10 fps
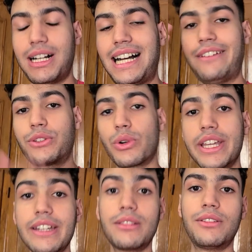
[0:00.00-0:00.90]
I've
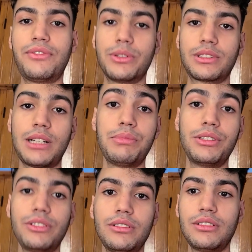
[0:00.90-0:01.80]
created the first
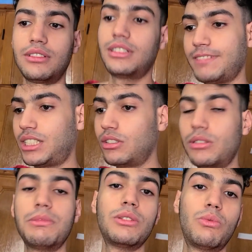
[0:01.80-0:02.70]
episode. It took
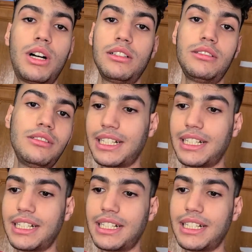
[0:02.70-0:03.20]
me a while.